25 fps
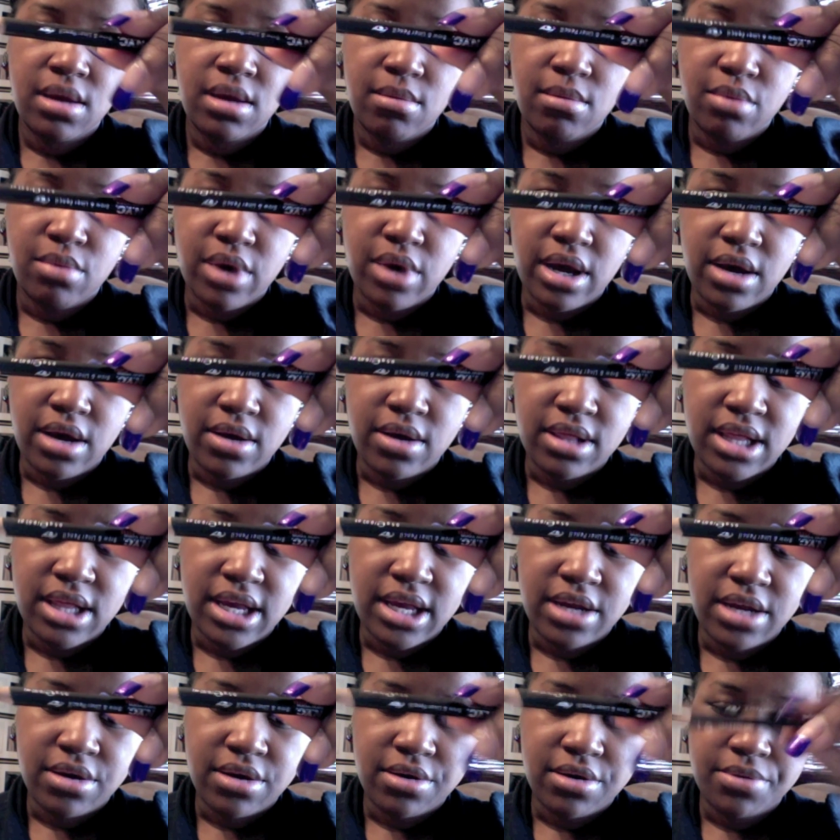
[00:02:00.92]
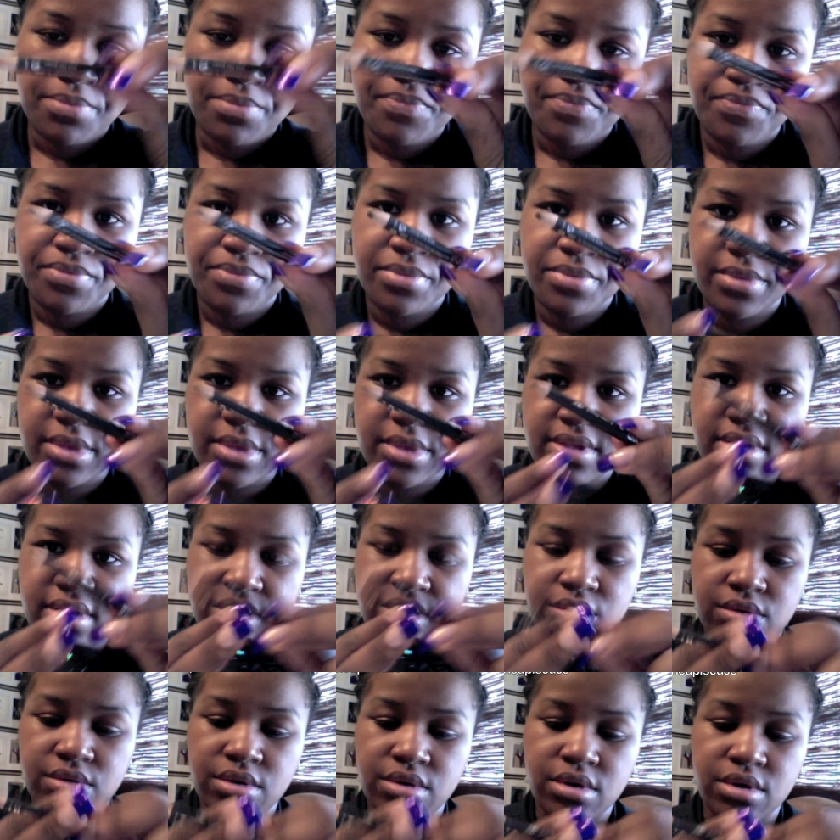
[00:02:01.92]
and liner. It's a
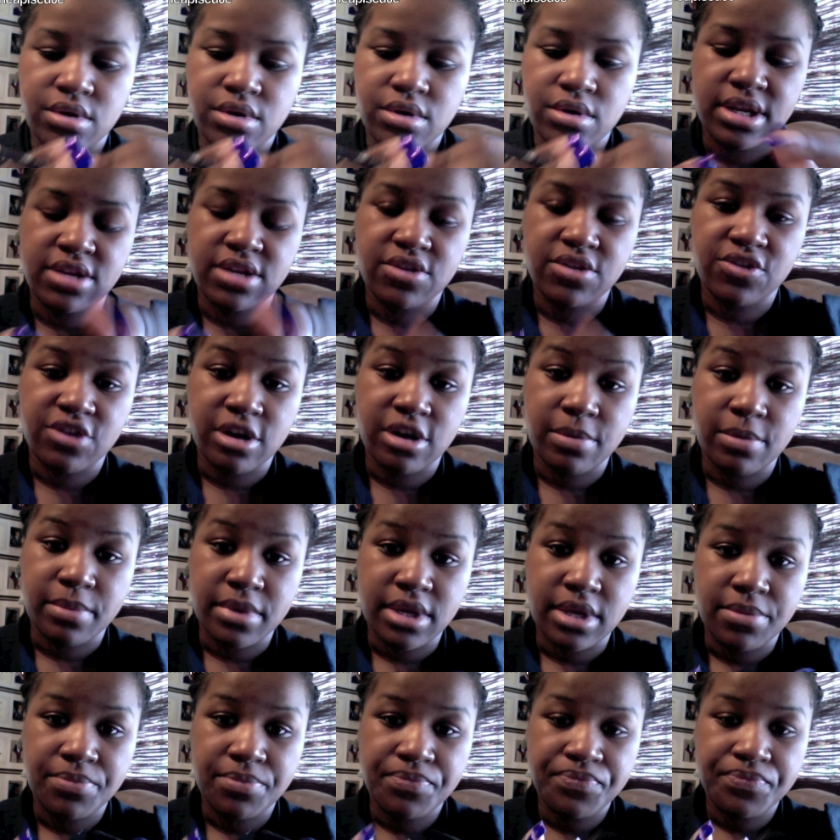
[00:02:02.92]
little dull, I need to sharpen it.